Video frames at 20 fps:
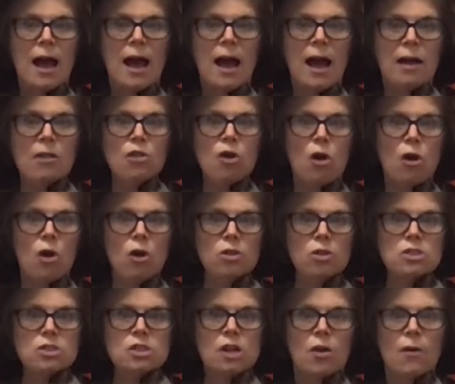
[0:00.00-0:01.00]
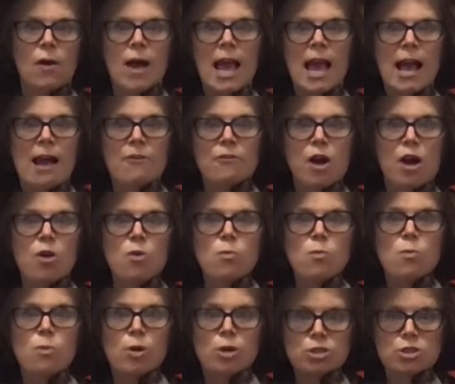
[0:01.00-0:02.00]
I'll also have a
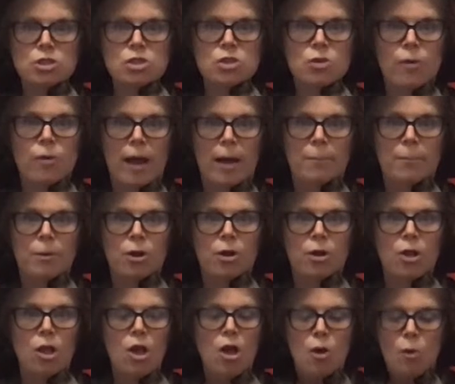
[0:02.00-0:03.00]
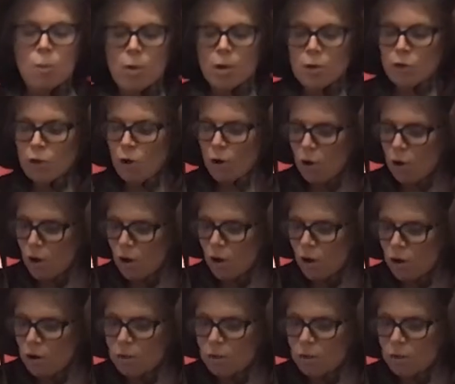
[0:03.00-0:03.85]
word scramble with all